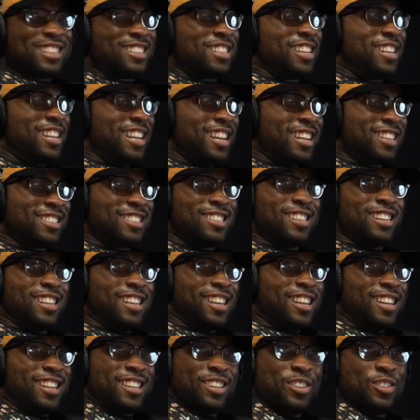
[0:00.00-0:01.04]
Sadik legend. is
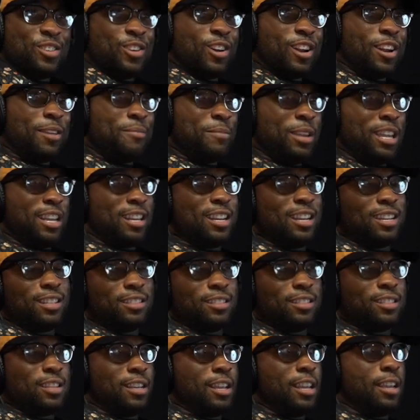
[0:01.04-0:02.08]
Sadik. You know what I mean? And yeah.
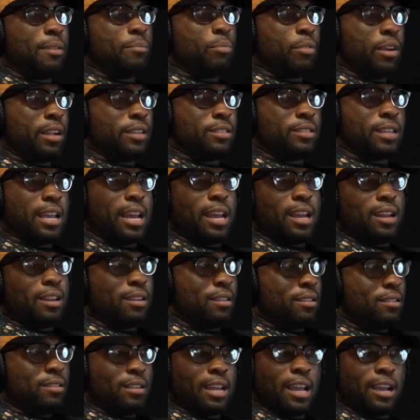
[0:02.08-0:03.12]
Sadik brings that
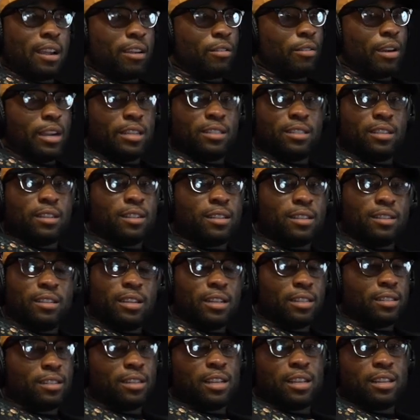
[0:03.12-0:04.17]
that crazy
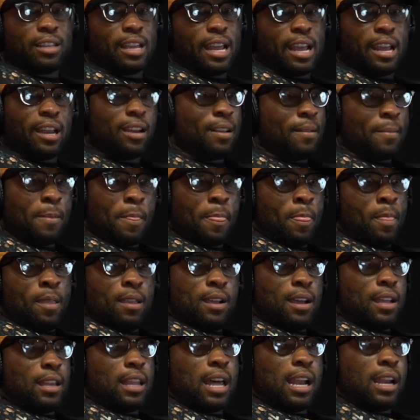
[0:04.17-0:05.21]
conditioning that
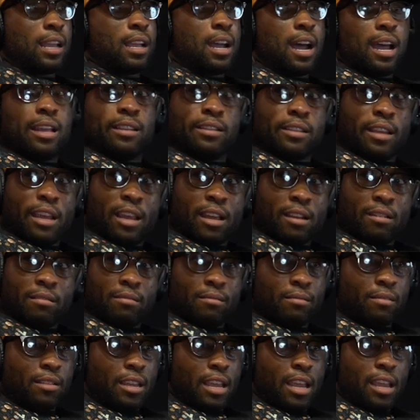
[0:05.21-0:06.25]
a lot of guys can't
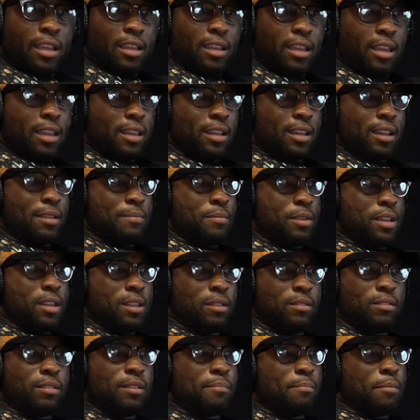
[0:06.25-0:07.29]
can't get. I
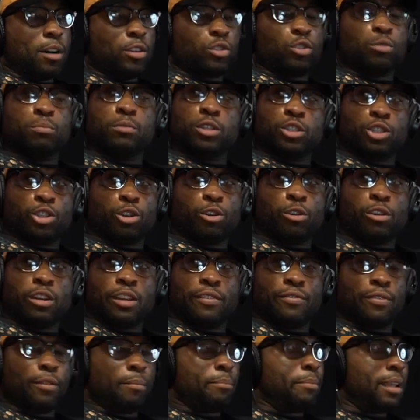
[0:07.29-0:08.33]
mean, the muscle maturity
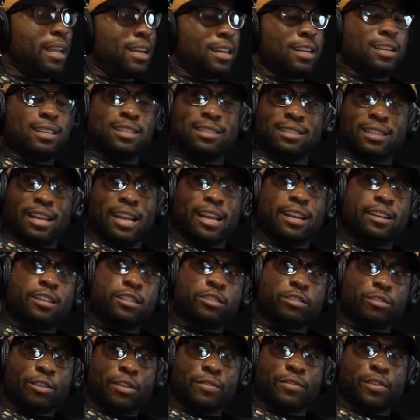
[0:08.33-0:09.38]
for being in this
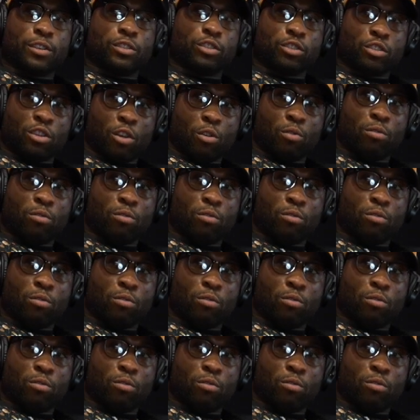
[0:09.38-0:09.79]
industry for so